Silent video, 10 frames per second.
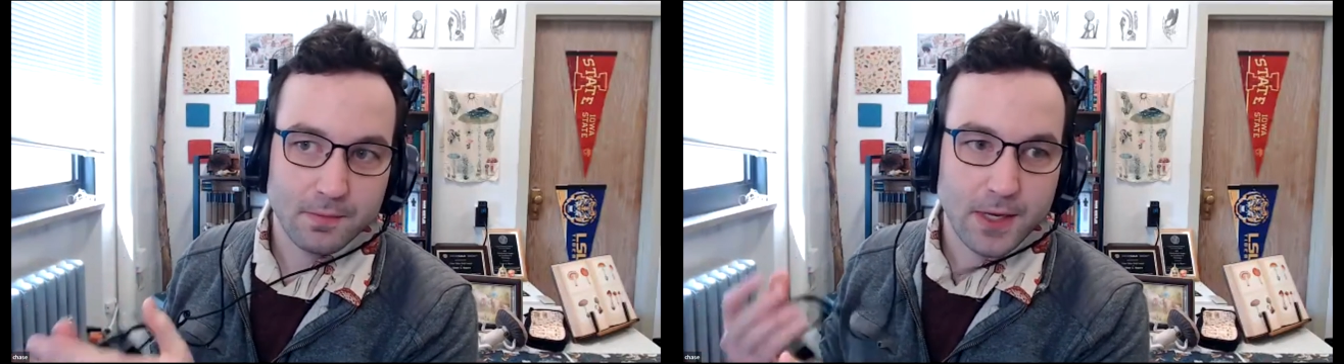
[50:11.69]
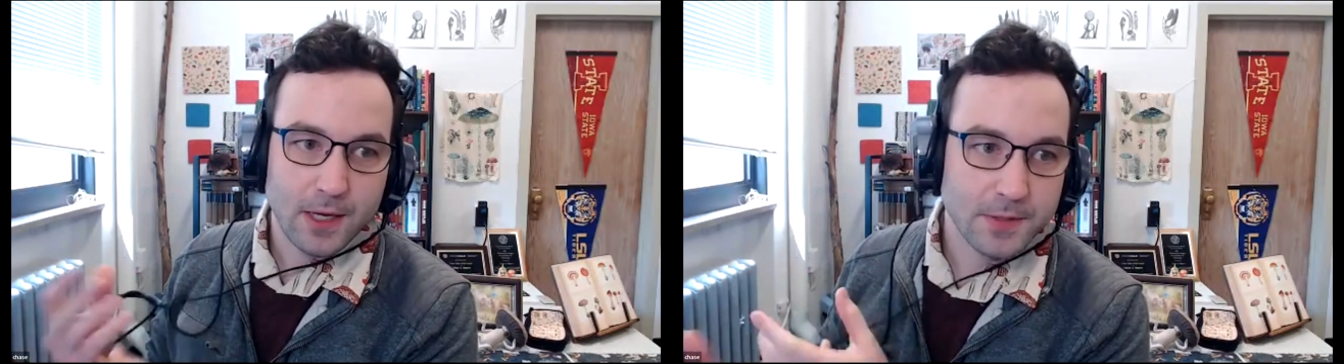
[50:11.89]

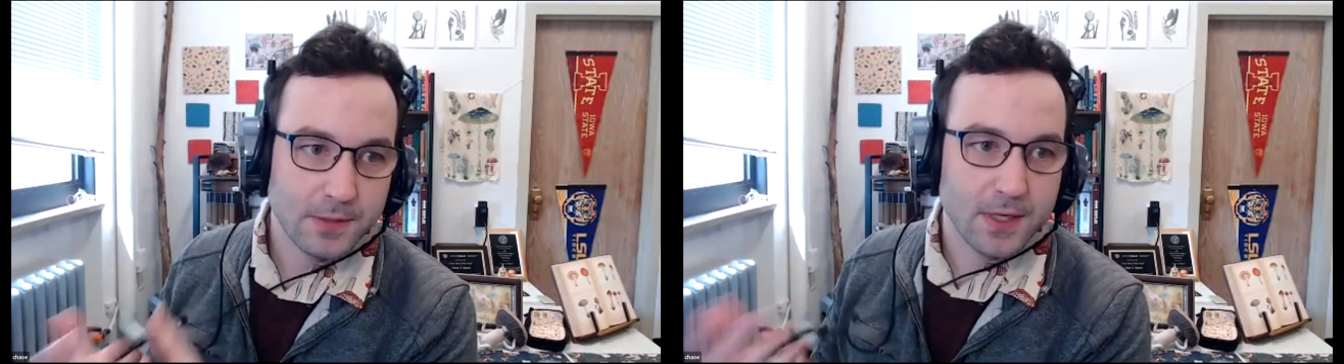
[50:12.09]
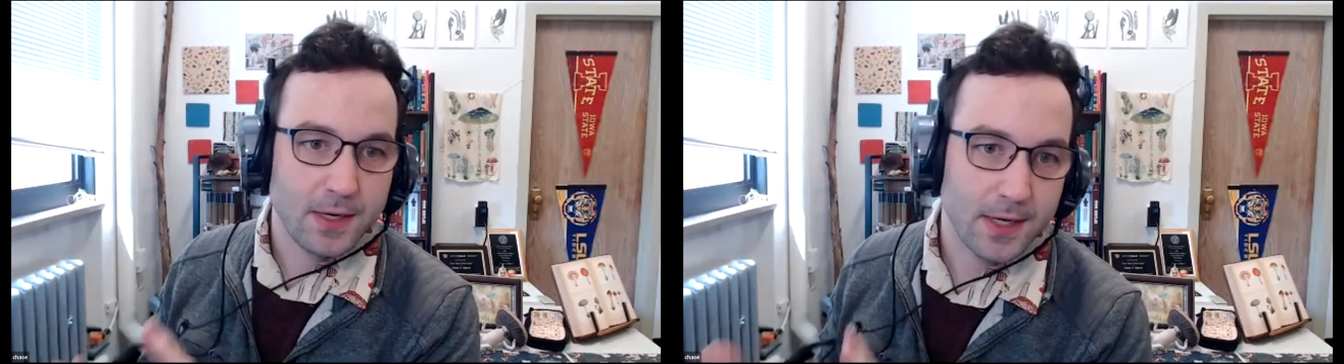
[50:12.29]
helps
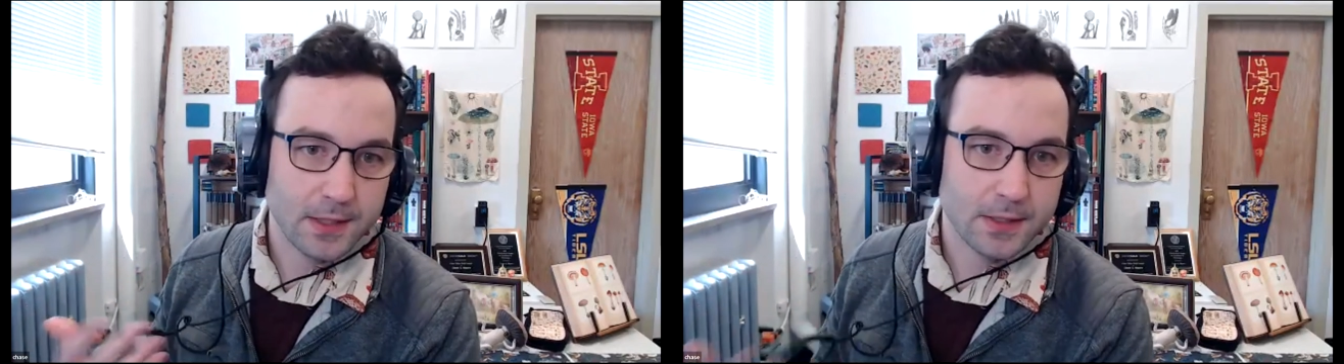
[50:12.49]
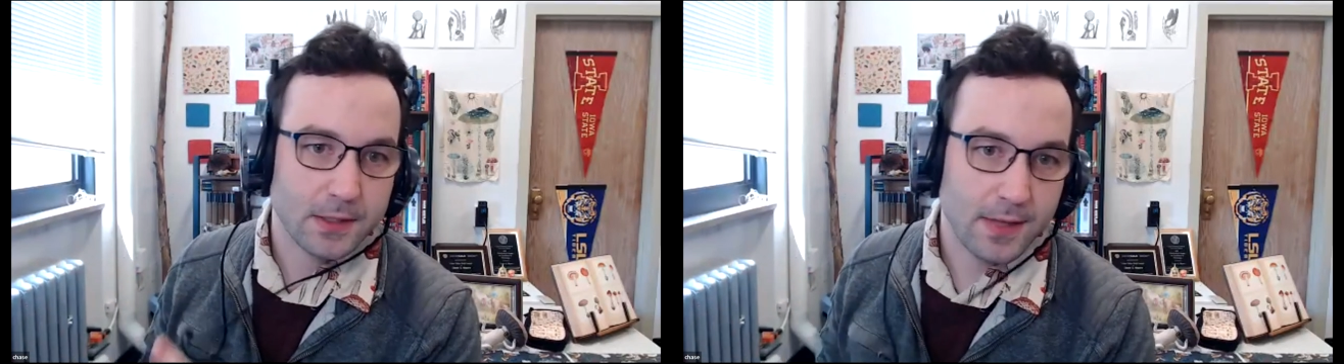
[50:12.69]
them
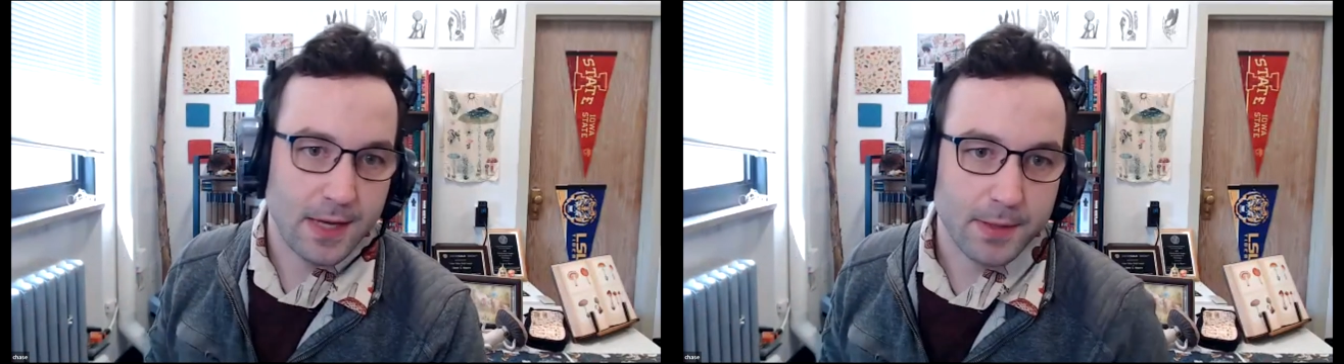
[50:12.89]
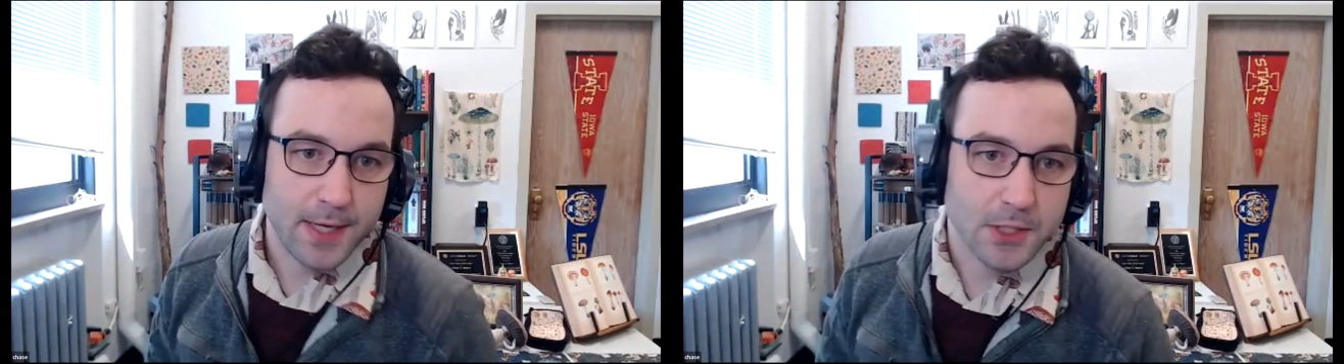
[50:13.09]
connect the
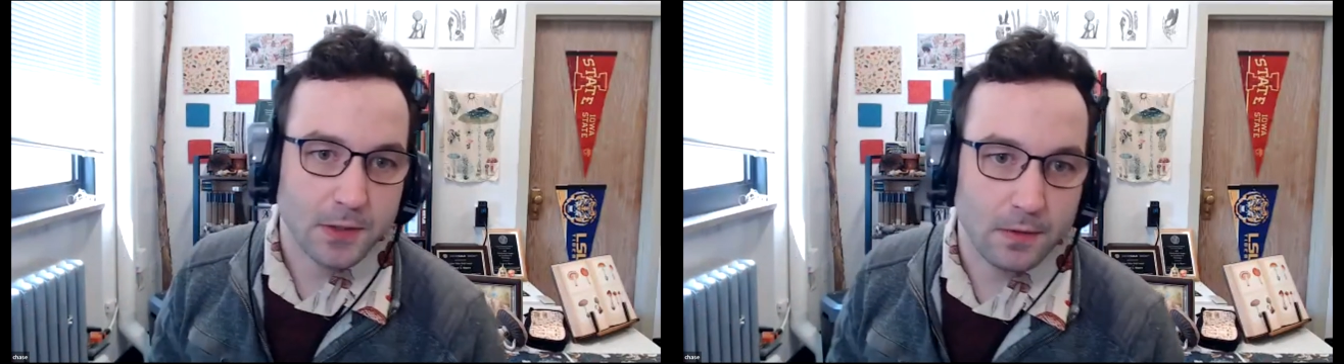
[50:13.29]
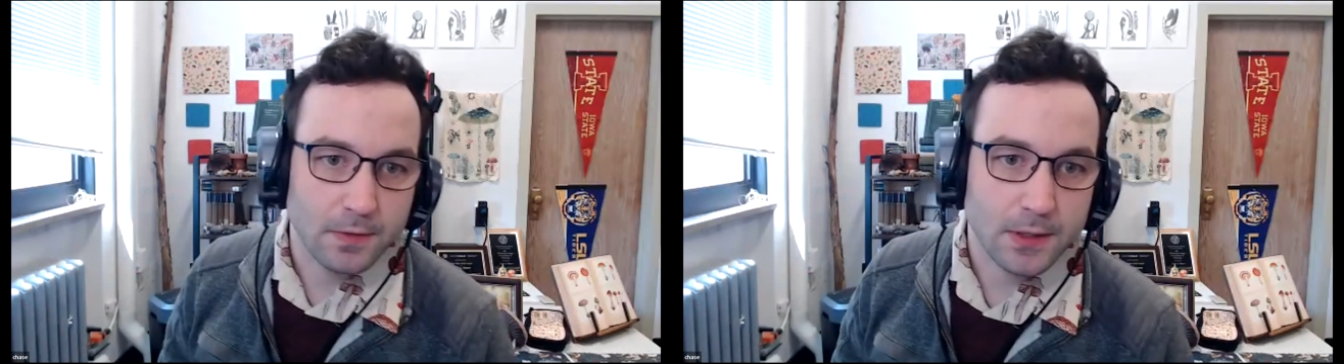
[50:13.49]

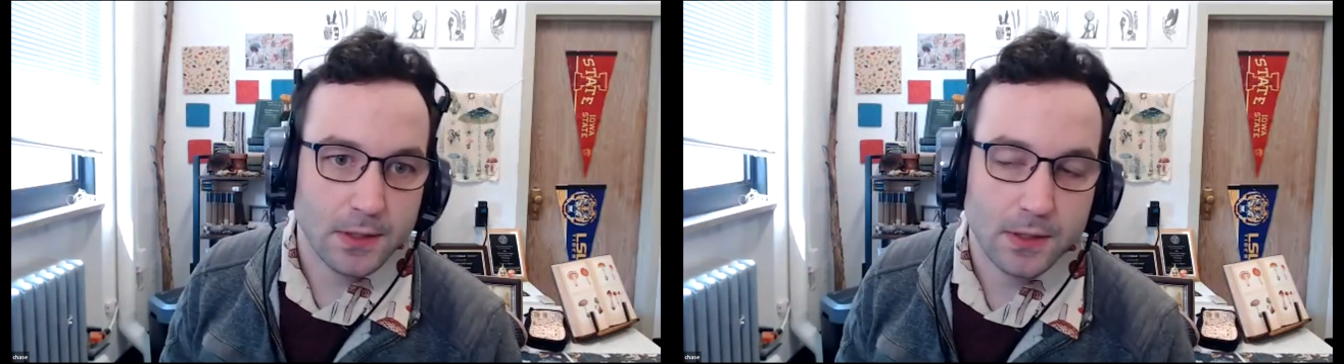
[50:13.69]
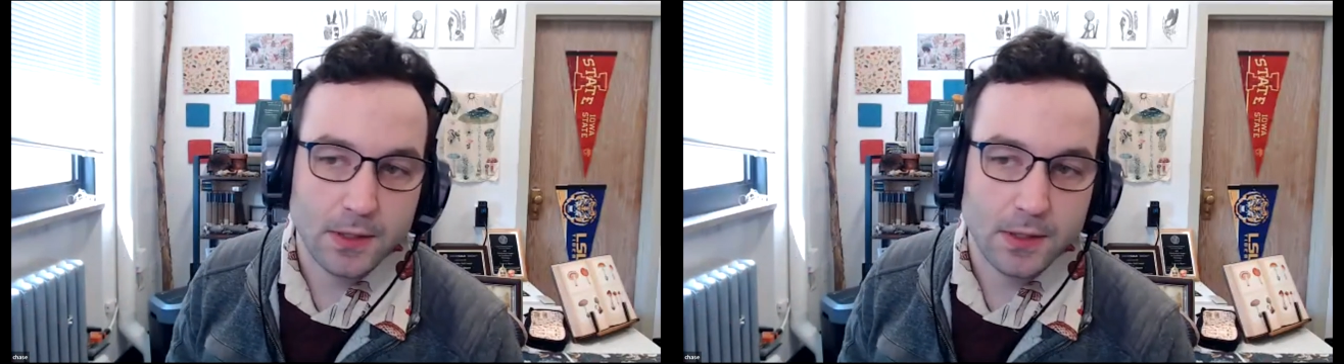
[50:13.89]
application of it.